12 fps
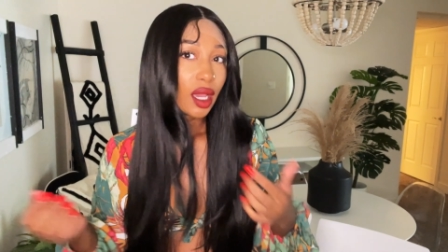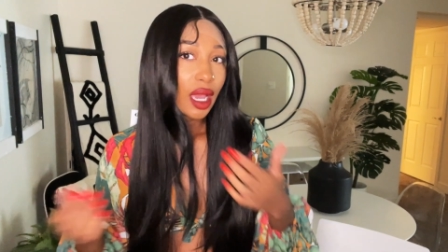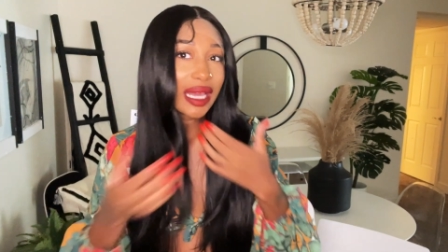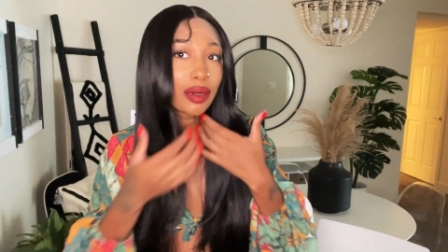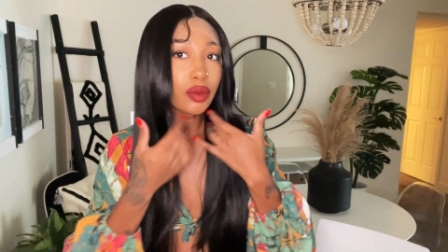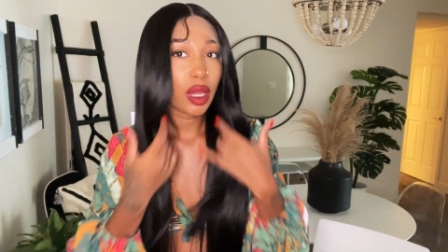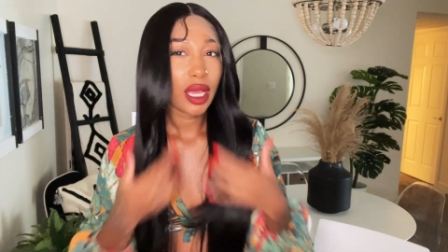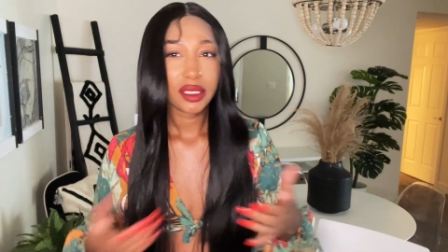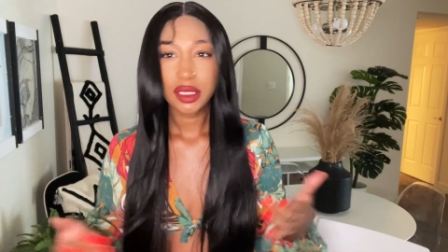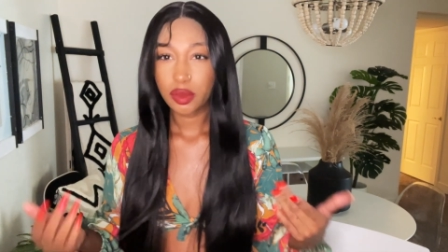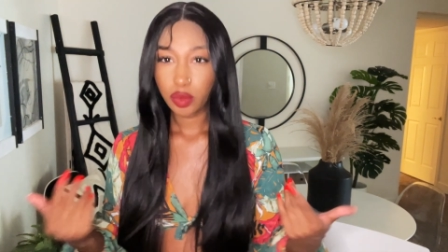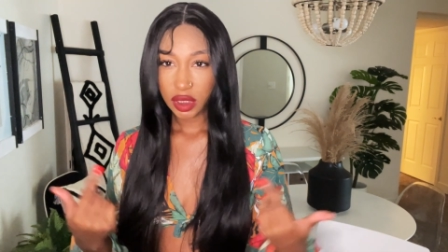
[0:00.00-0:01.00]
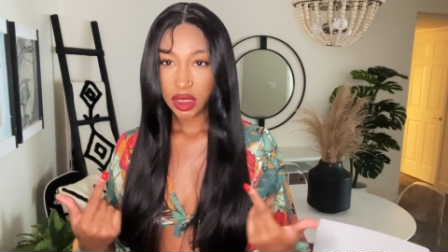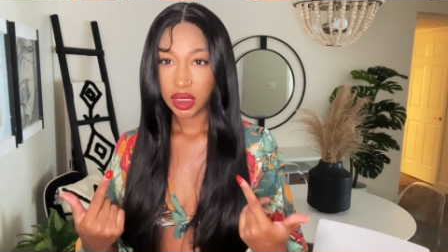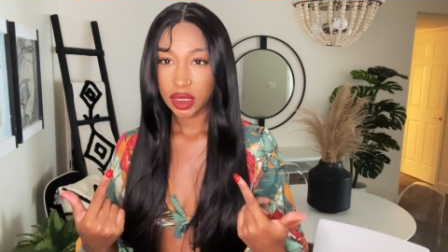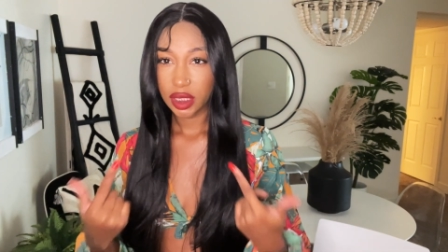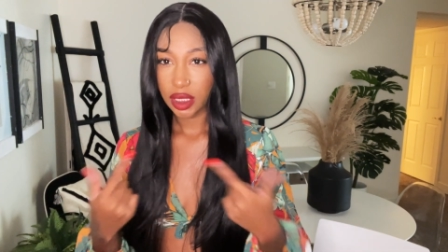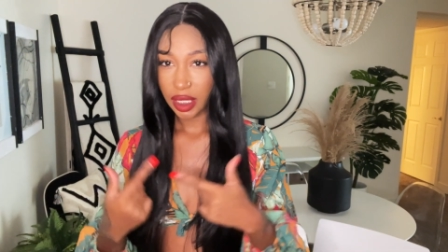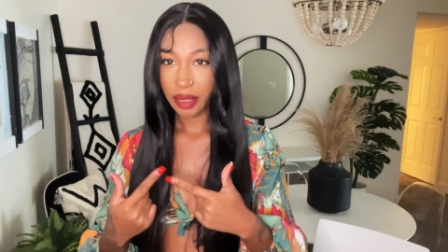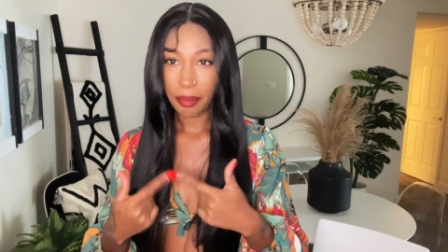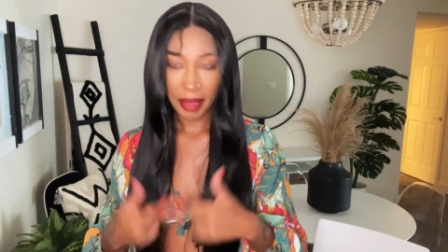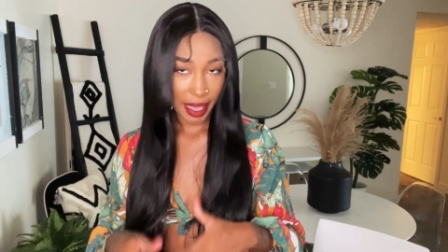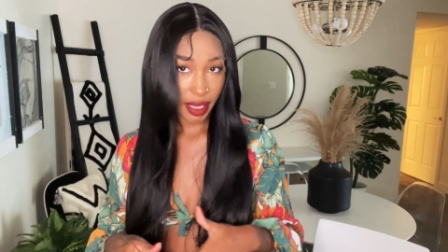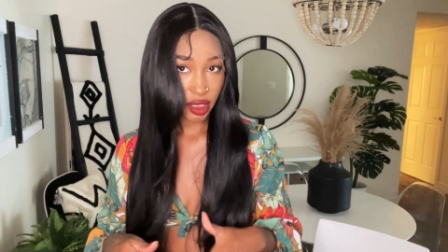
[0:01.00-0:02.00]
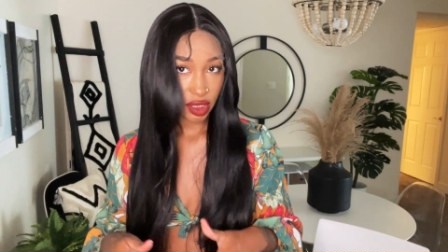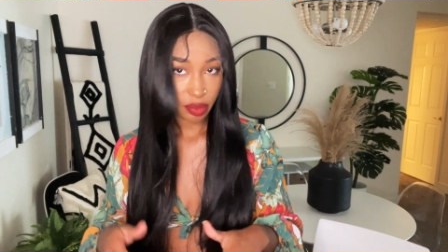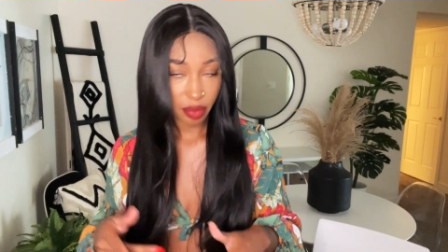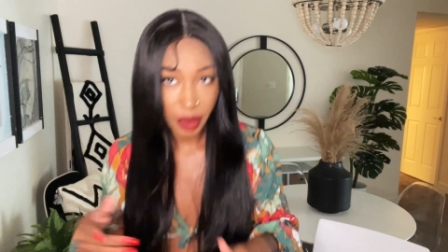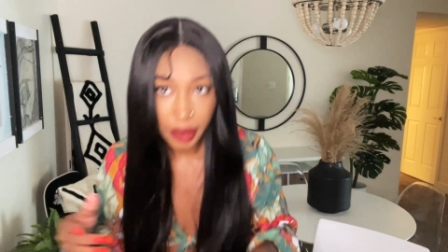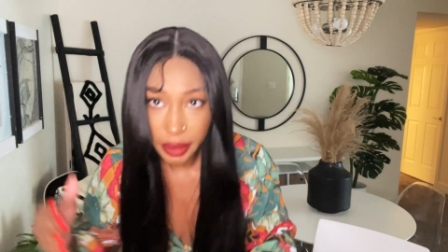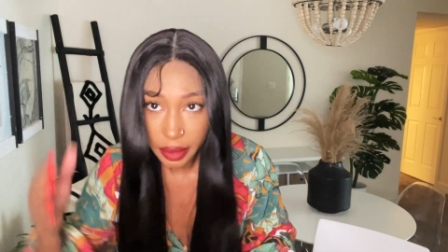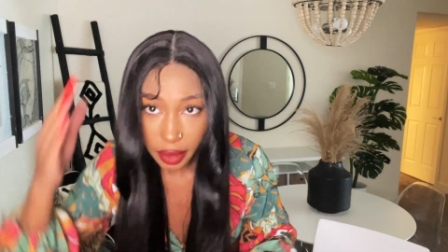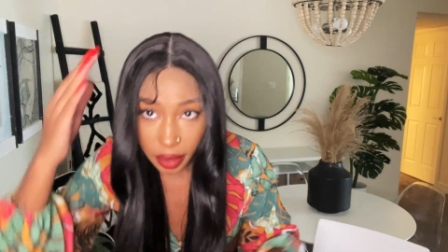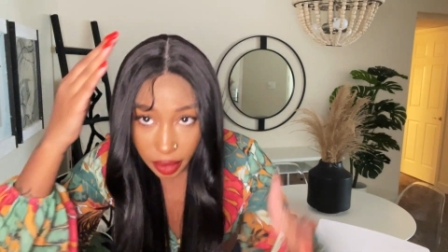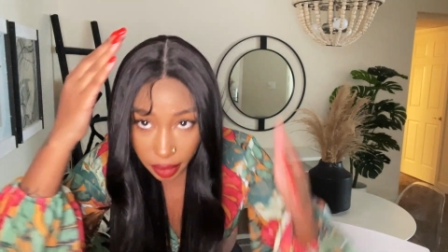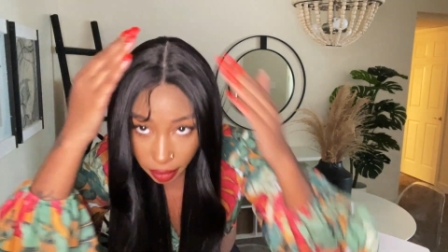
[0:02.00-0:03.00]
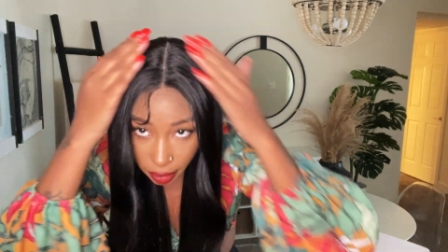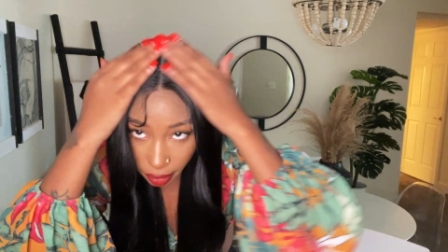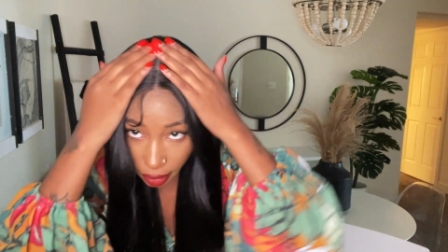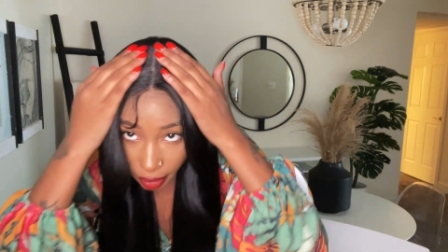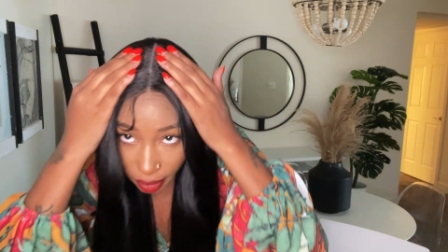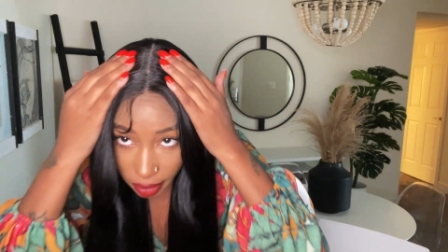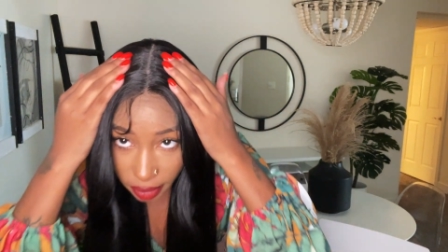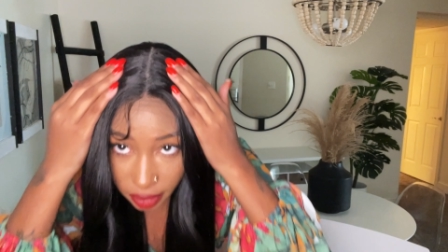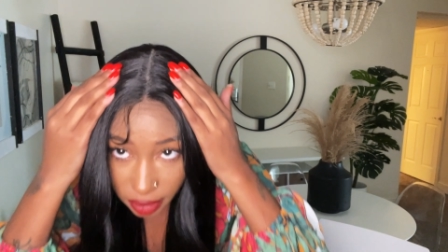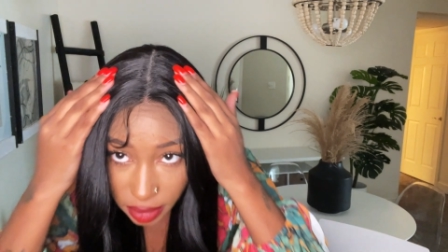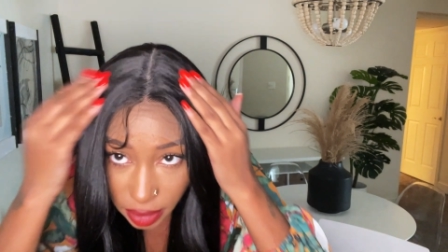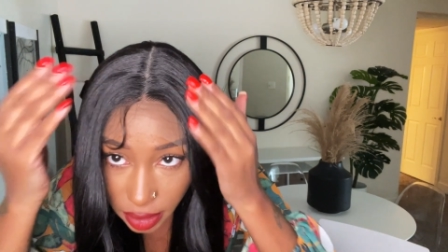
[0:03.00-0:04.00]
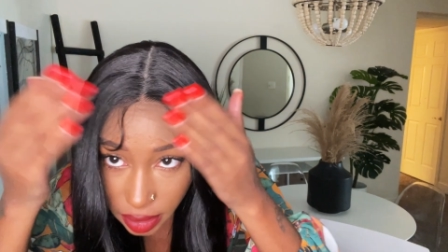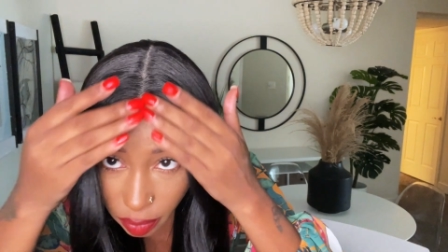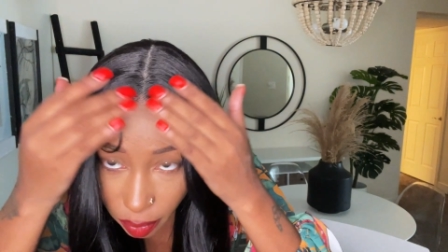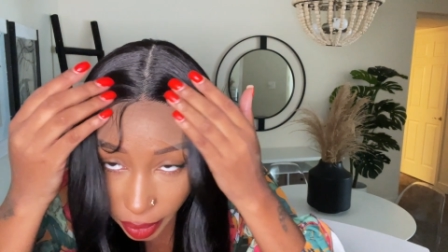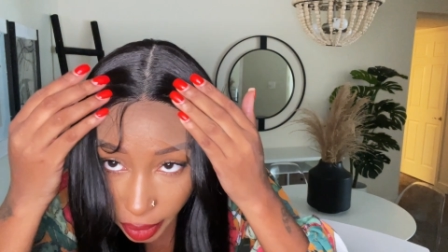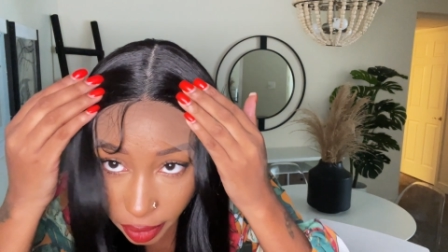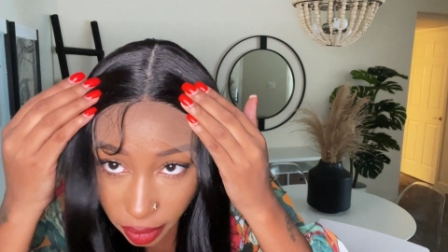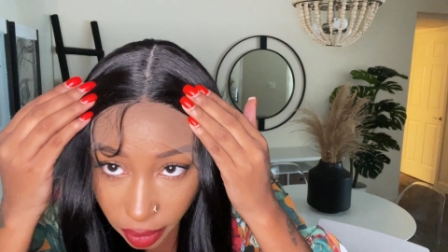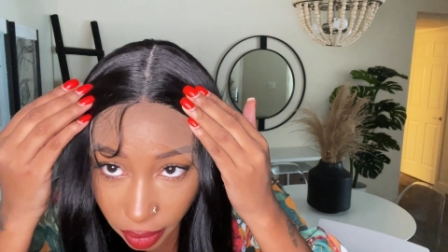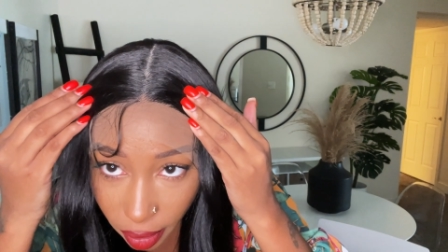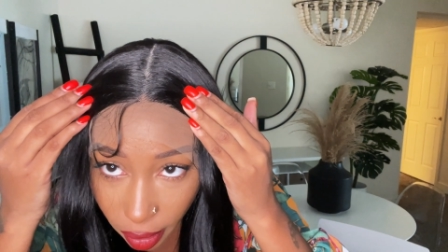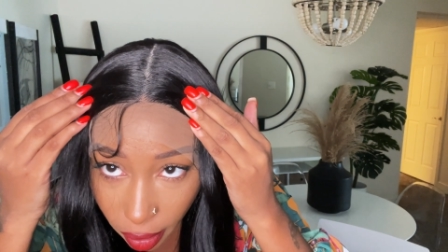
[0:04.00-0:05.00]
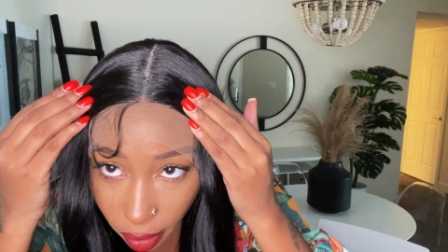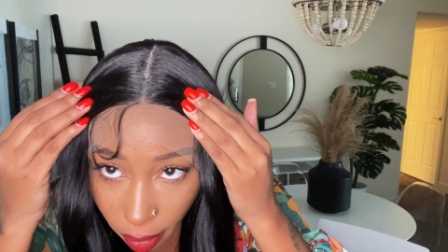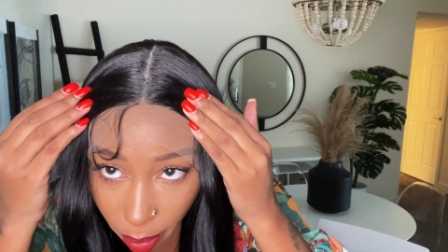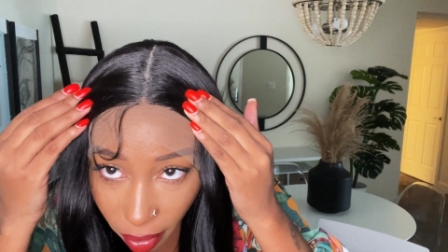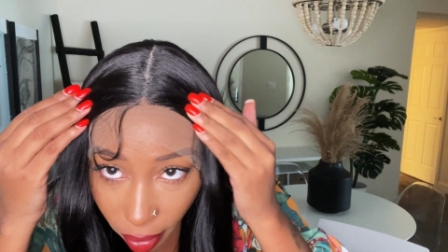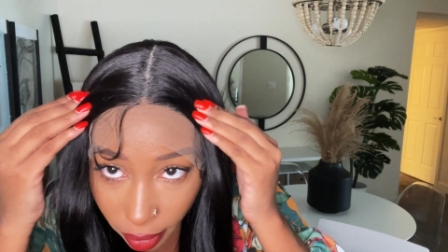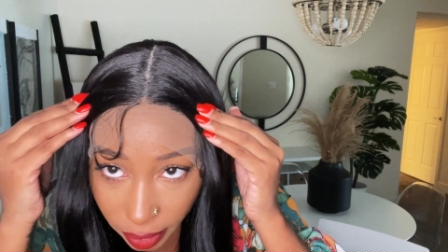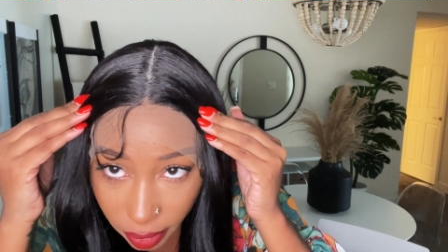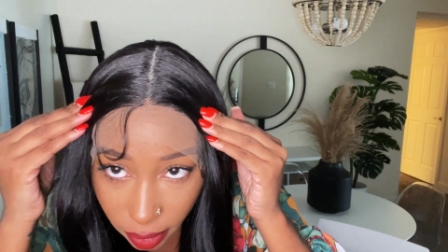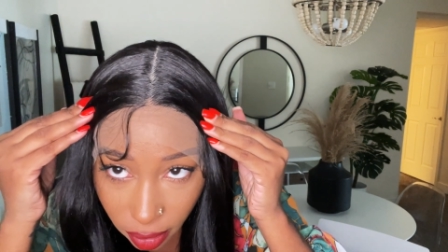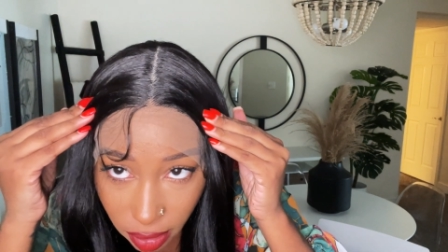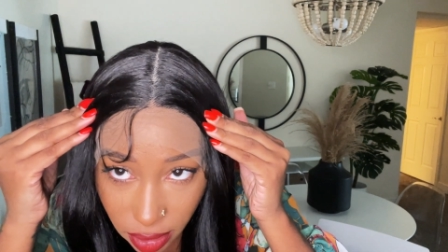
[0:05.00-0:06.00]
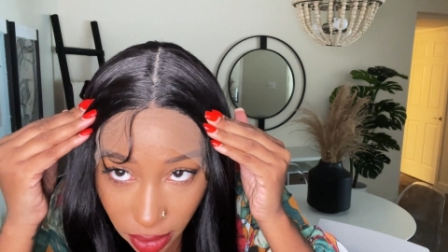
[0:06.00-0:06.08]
i don't know i just wish that they matched but this is what the pardon looks